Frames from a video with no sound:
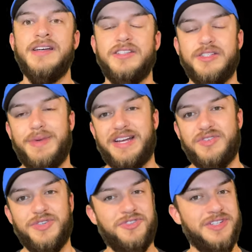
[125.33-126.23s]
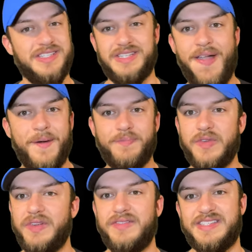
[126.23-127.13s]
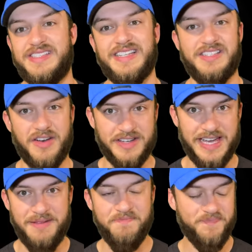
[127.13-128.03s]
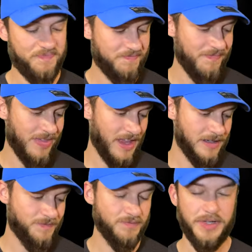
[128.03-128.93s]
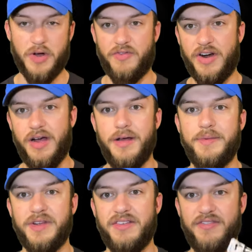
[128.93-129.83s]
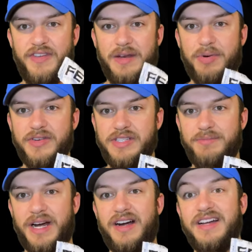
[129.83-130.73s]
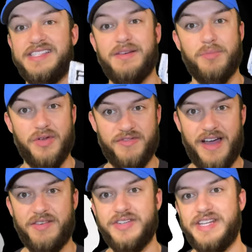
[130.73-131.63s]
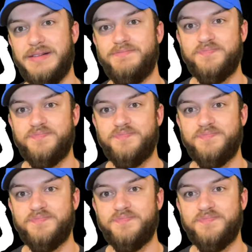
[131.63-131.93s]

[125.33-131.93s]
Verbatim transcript: In terms of macronutrients, I'm gonna give this a 6 out of 10. But overall, I'm gonna give the Feed protein bar a 7.5 out of 10.